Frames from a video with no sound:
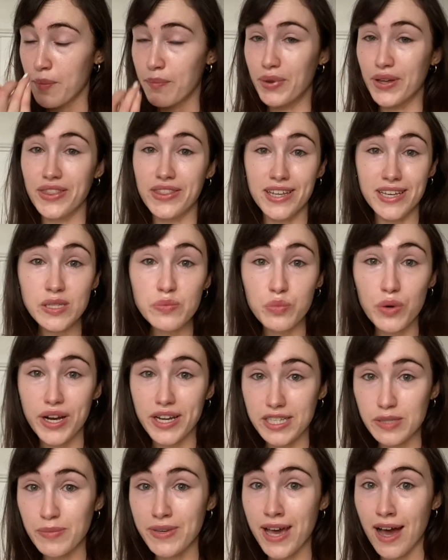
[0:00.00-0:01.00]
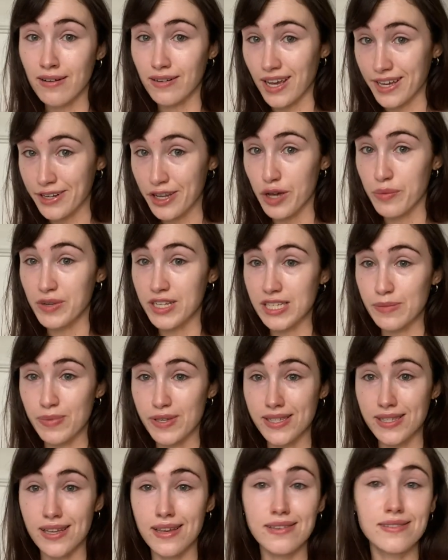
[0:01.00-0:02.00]
but this breaks me out like nobody's
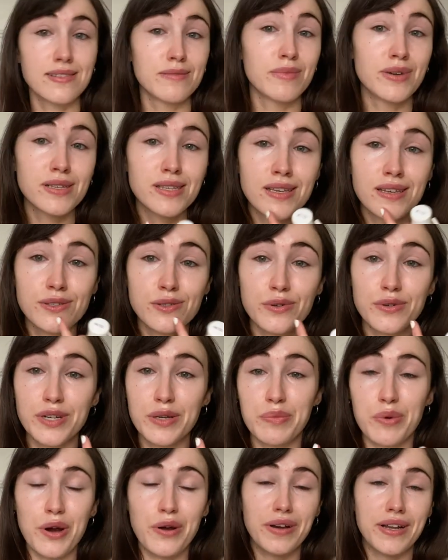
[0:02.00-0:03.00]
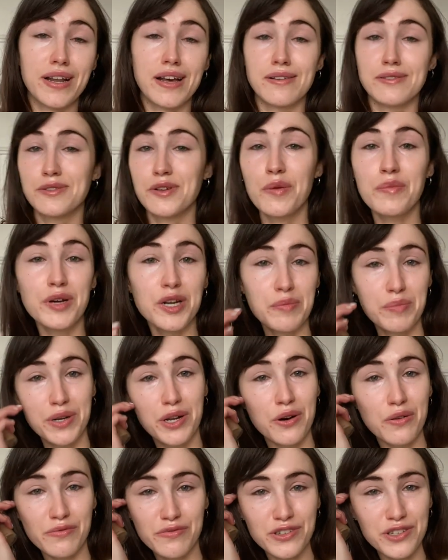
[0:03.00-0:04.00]
business, and my skin's already broken out, so I'm gonna put
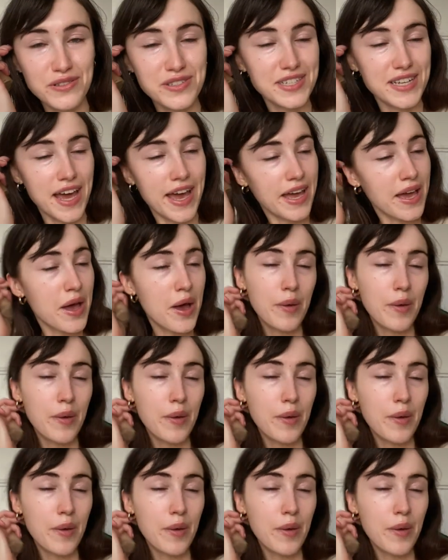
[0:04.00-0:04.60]
it on for you today.